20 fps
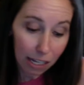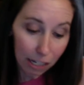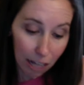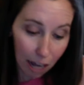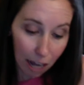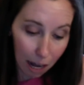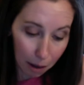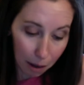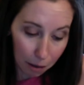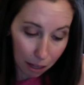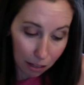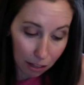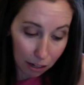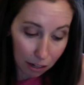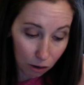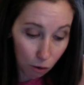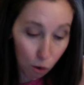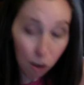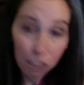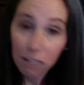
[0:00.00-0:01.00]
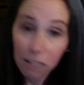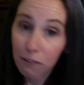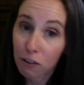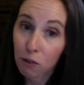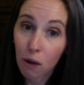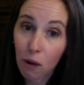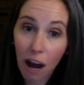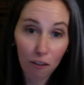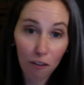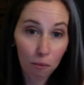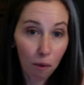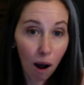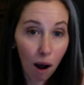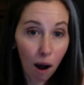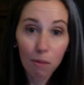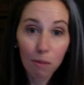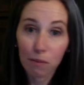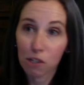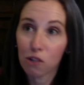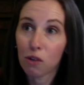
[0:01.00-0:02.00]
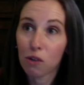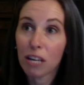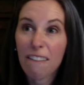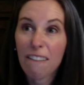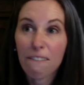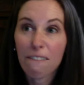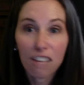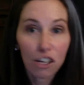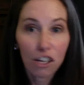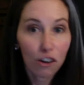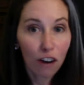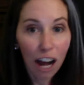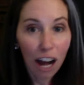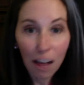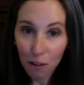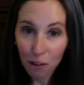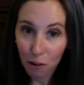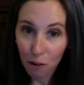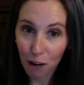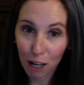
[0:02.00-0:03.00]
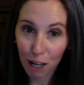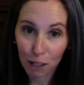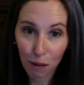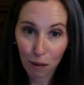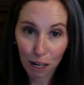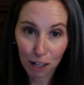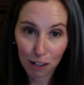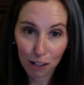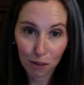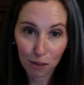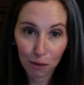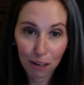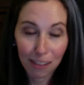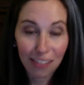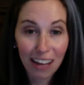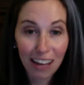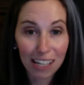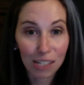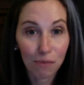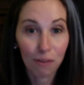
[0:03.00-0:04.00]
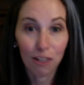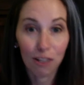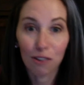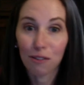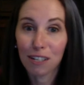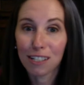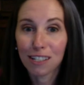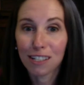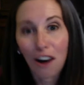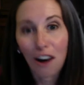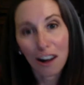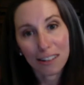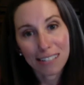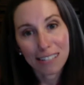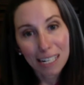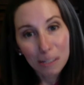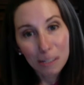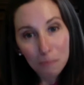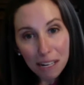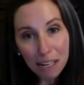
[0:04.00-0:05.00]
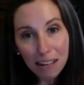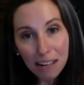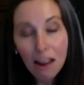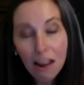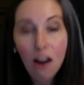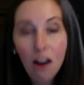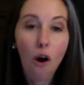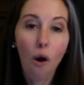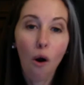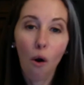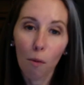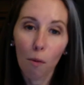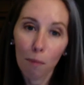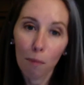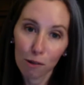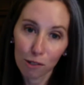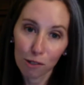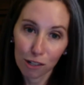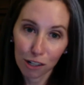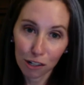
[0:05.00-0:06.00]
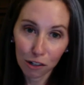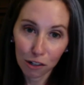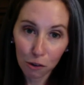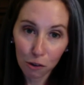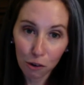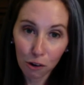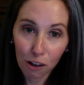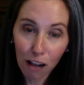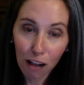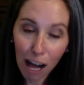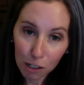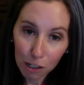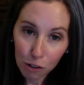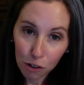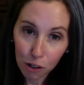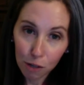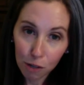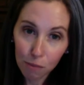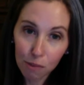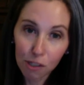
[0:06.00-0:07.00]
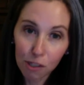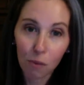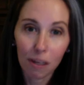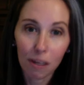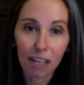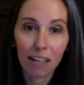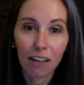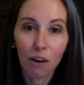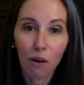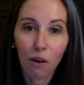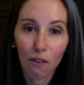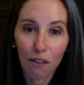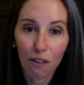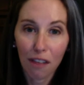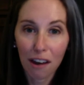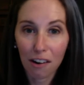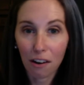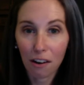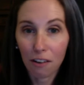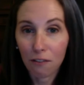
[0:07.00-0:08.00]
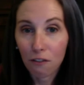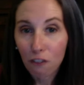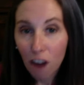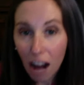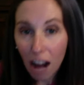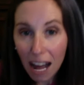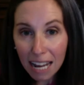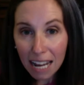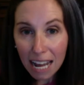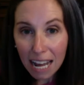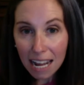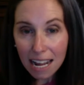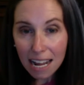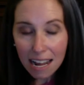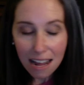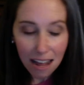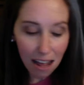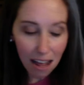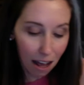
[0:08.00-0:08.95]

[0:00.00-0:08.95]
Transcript: And then, of course, if you have problems and you can't figure out the correct way to do it, that's when you need to contact me or post it in Google Classroom so we can go over that on Friday.